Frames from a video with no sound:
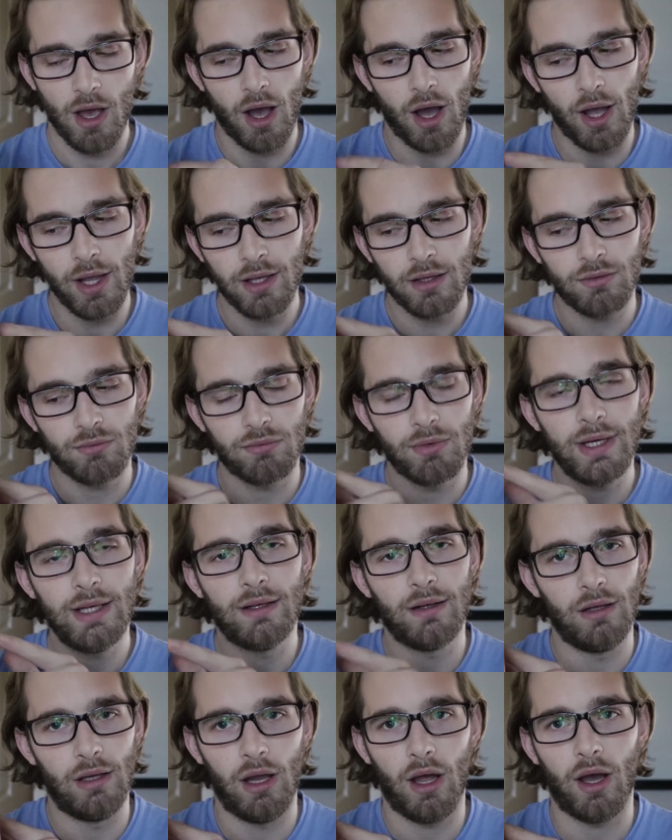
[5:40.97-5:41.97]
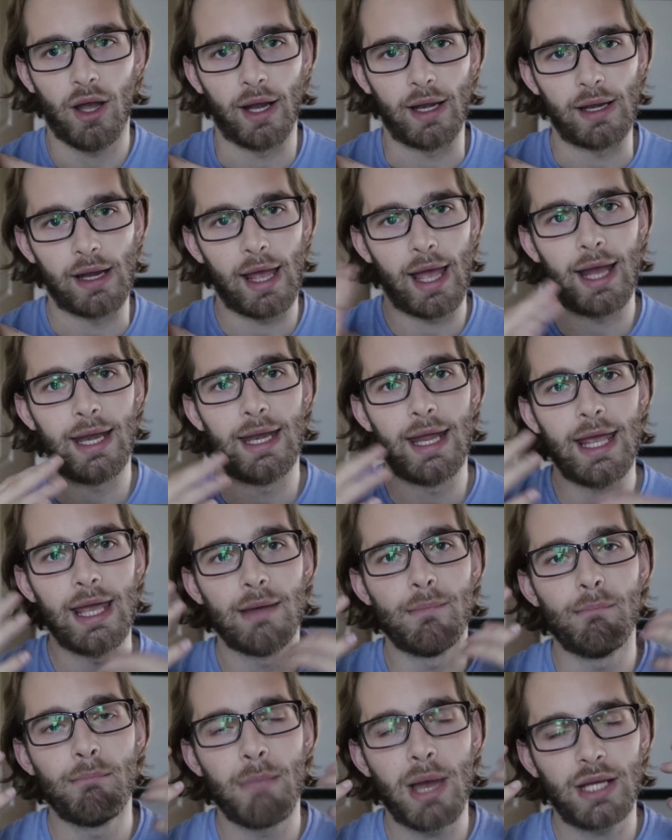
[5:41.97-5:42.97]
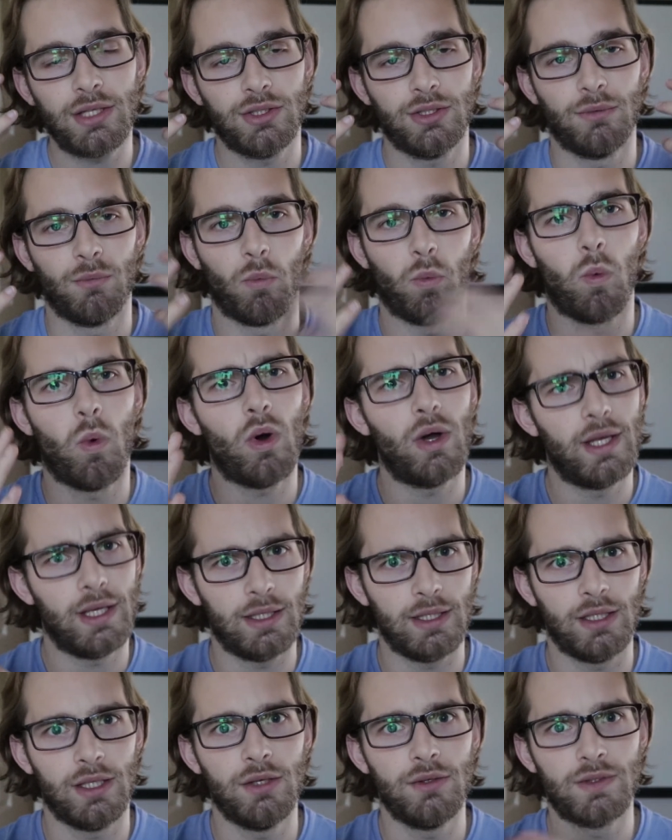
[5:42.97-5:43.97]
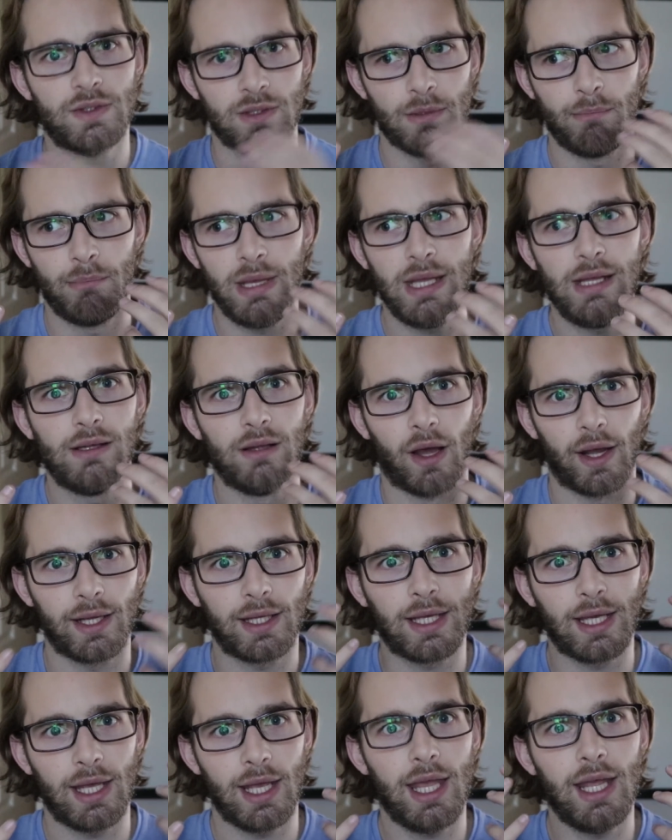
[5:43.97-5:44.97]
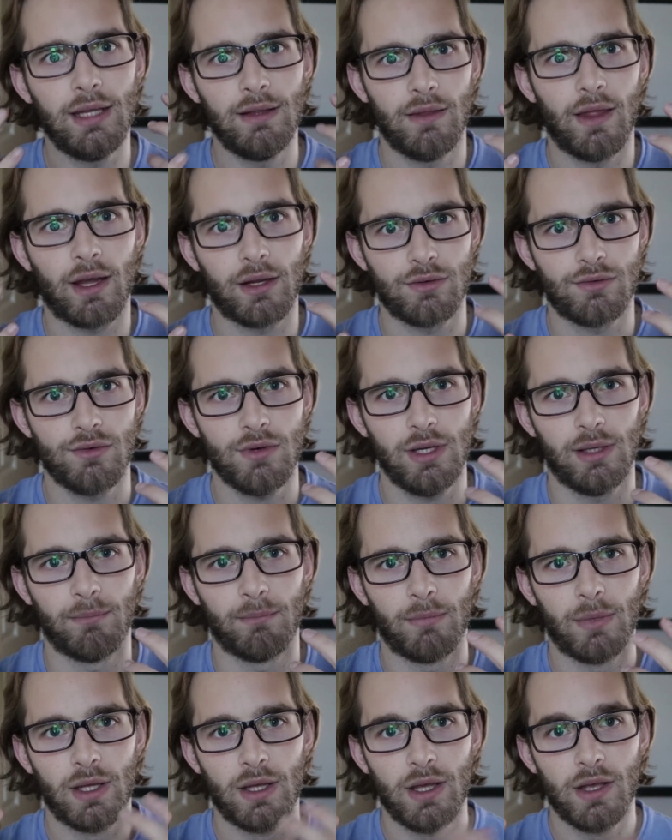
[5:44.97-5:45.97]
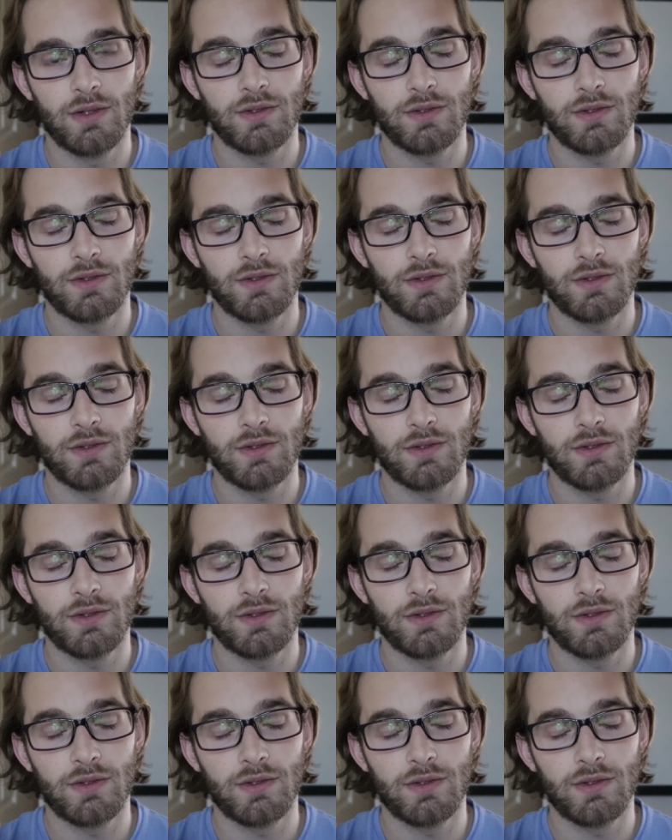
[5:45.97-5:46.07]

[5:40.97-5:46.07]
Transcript: I could read a line and imagine what it used to be like in that dream.